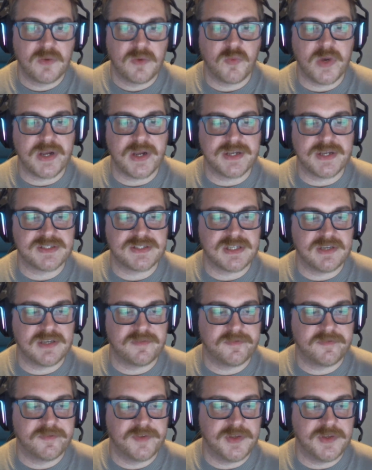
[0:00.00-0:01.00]
Whereas
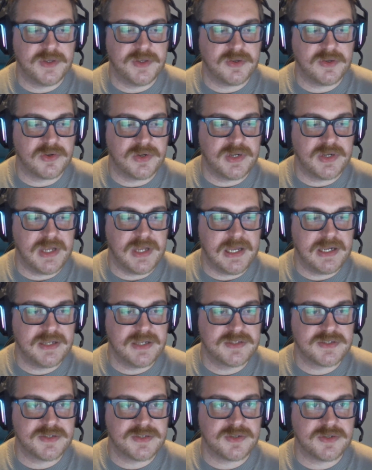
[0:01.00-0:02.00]
if you're
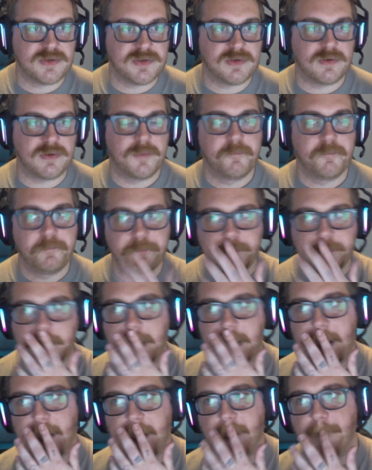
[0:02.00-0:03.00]
needing to
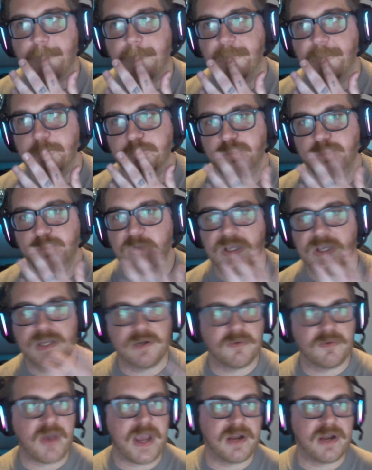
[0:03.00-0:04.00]

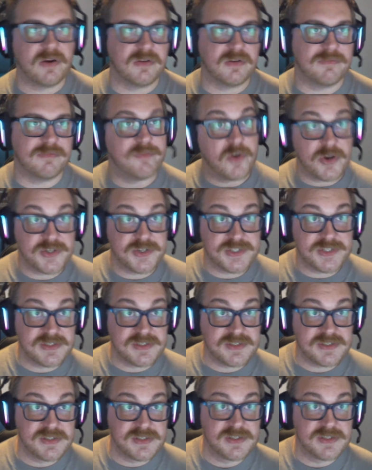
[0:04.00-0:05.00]
iterate on
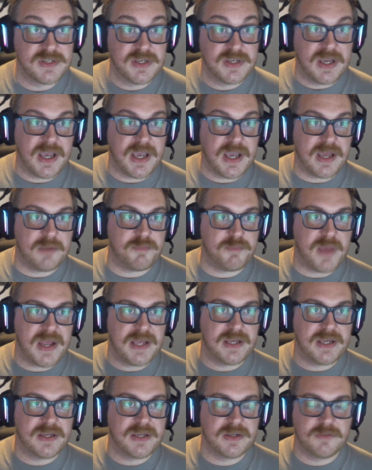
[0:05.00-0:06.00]
versions and
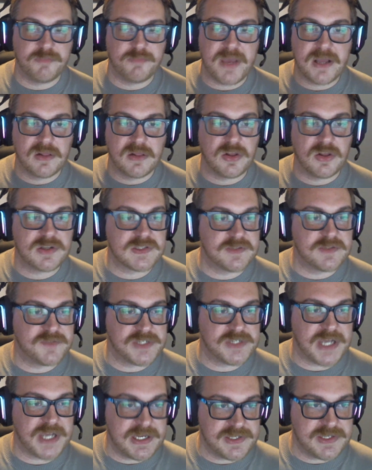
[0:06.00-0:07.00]
make lots of
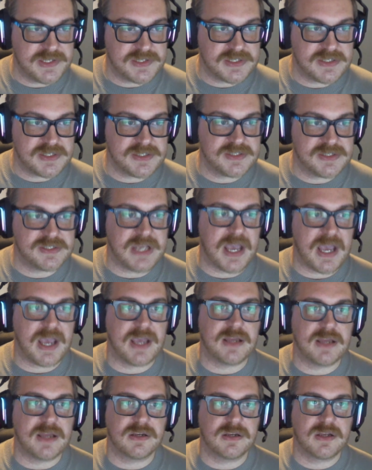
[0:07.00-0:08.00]
changes
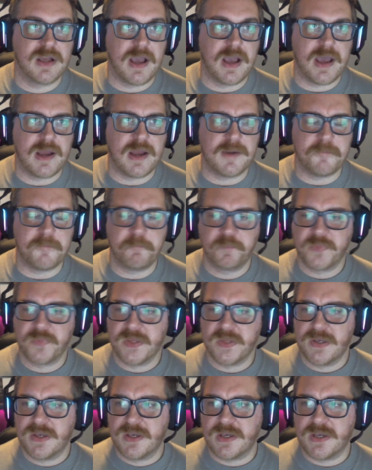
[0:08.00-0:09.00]
and
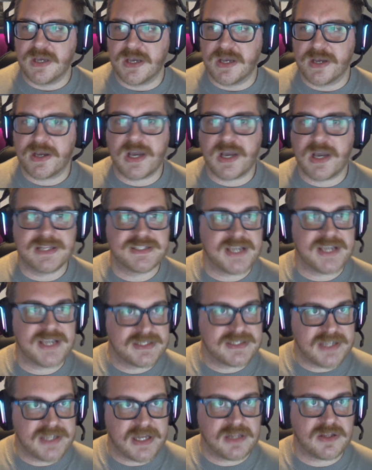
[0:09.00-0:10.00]
kind of
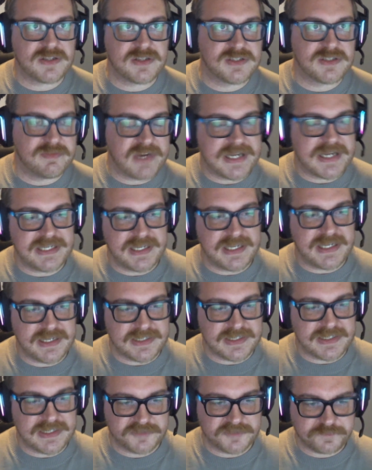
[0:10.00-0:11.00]
test out lots of
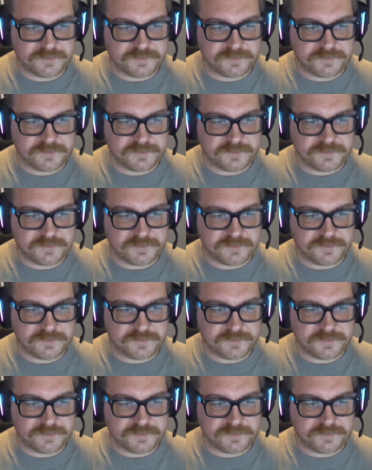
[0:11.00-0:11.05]
ideas,